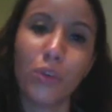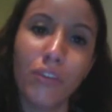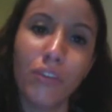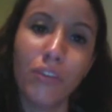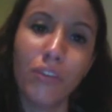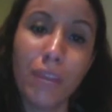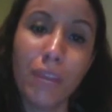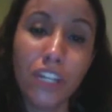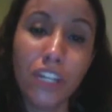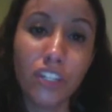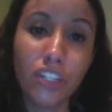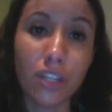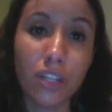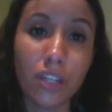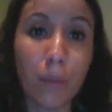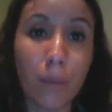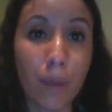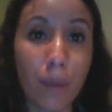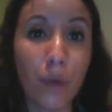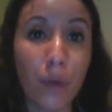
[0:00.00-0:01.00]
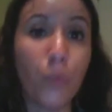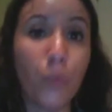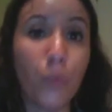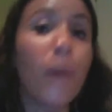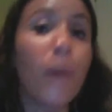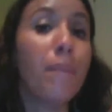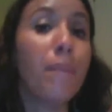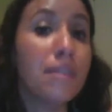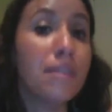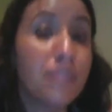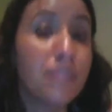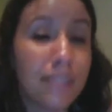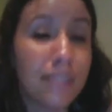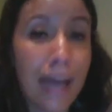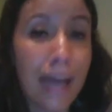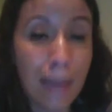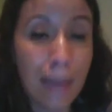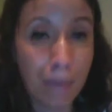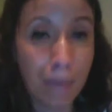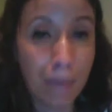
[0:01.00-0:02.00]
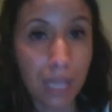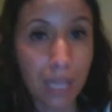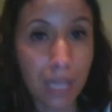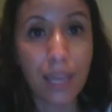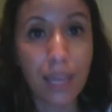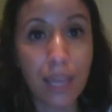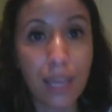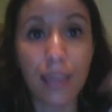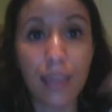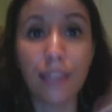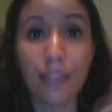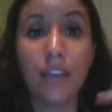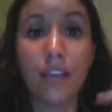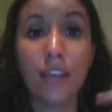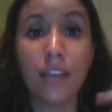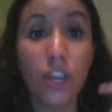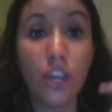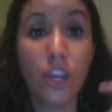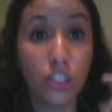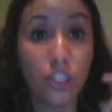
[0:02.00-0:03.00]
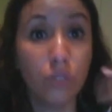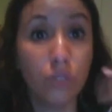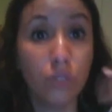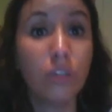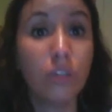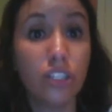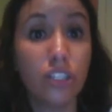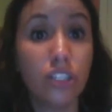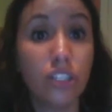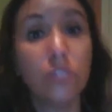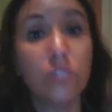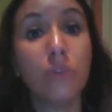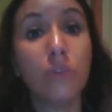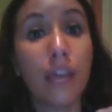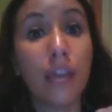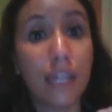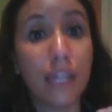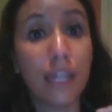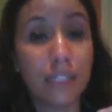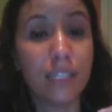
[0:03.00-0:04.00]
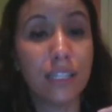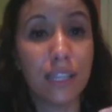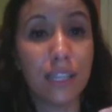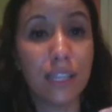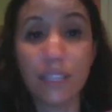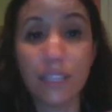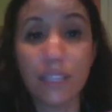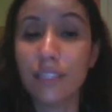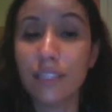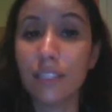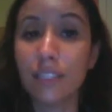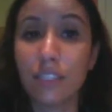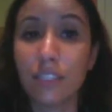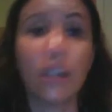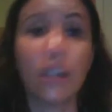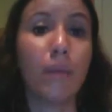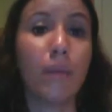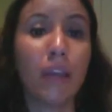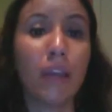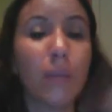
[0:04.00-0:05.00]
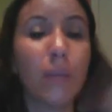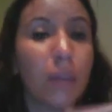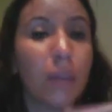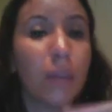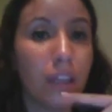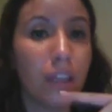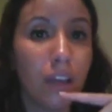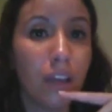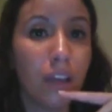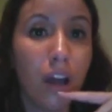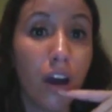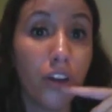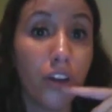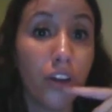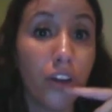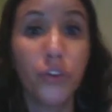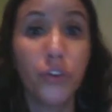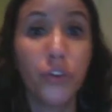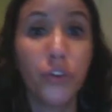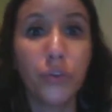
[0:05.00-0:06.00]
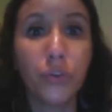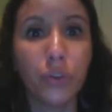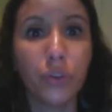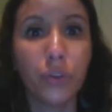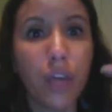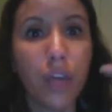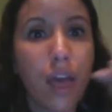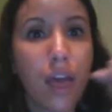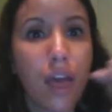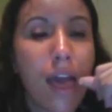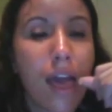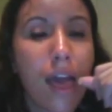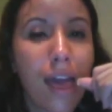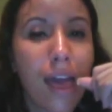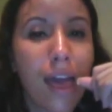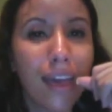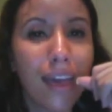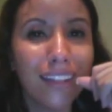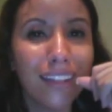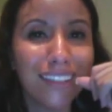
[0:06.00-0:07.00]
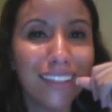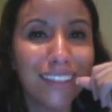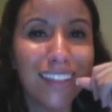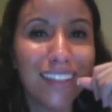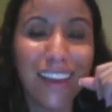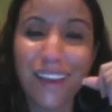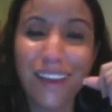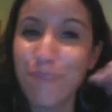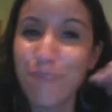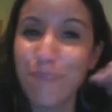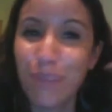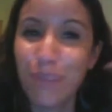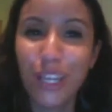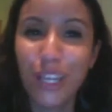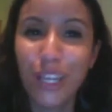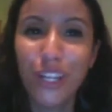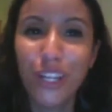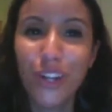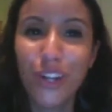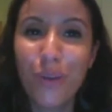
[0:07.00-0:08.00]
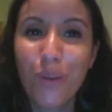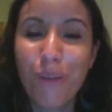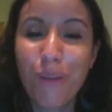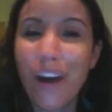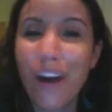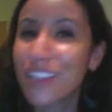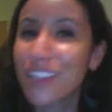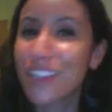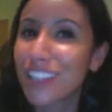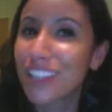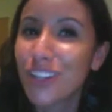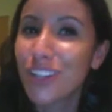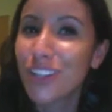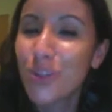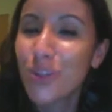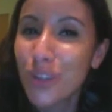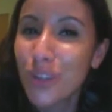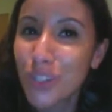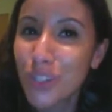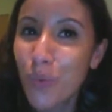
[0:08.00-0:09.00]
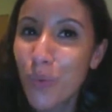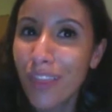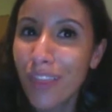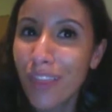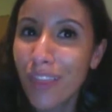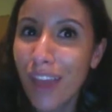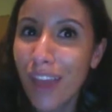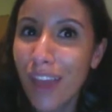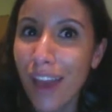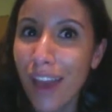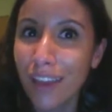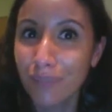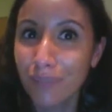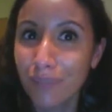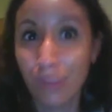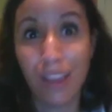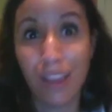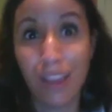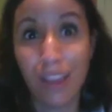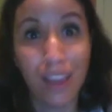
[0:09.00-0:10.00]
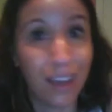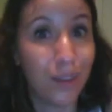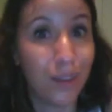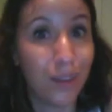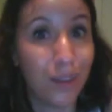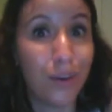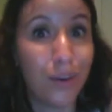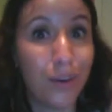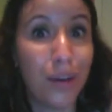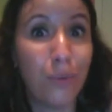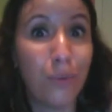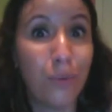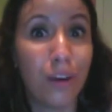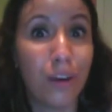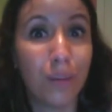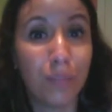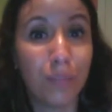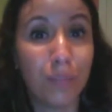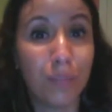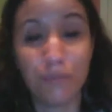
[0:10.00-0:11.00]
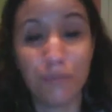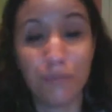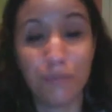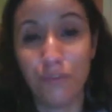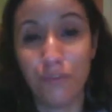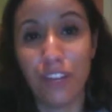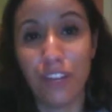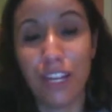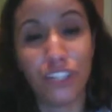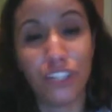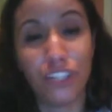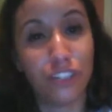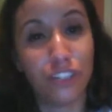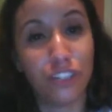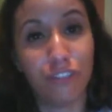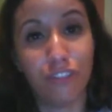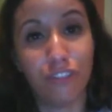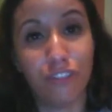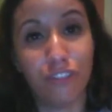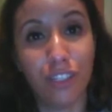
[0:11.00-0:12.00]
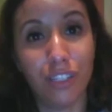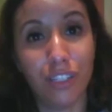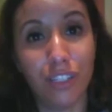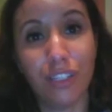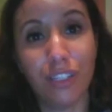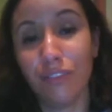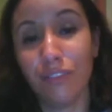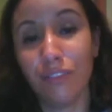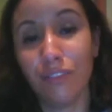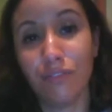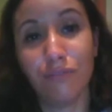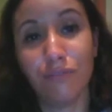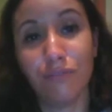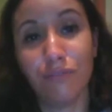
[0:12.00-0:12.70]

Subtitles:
information about what business I'm in, and you can too get into this and start making money on your own and being your own boss. And who doesn't want that? I know I want to be financially free and live